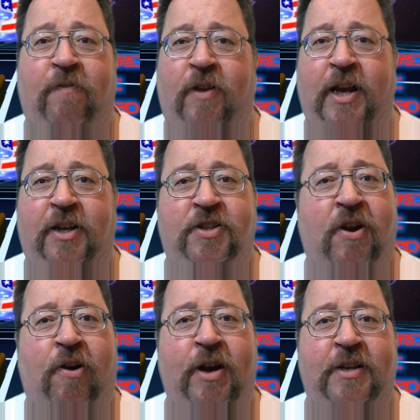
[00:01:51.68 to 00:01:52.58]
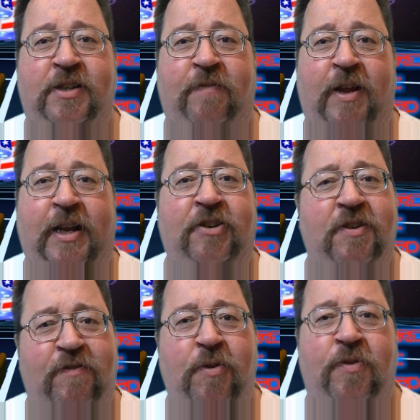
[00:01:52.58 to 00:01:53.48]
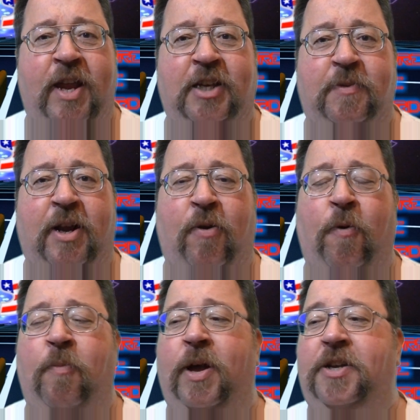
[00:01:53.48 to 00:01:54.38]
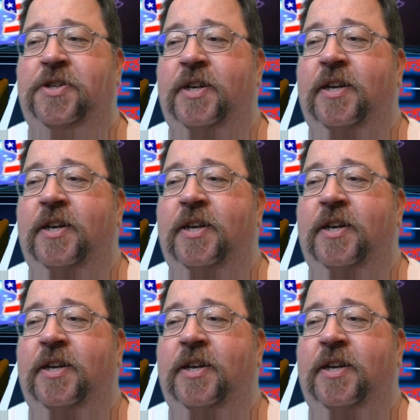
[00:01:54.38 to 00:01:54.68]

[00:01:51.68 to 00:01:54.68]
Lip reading: like Atari and stuff like that. There's a few things, but not a whole bunch.